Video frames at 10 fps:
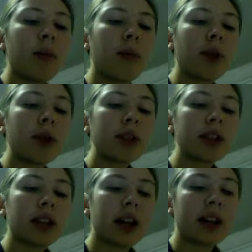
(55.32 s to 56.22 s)
Poor
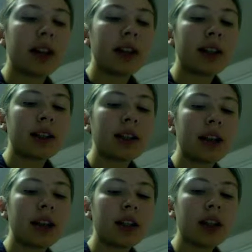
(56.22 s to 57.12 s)
societies
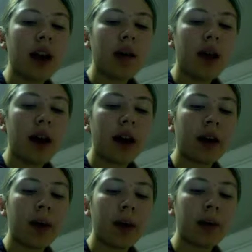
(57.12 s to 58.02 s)
tend to have higher
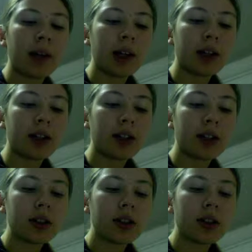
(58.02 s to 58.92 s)

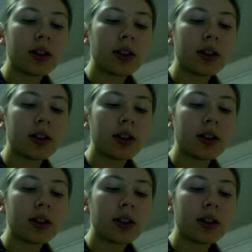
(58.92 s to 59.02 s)
populations,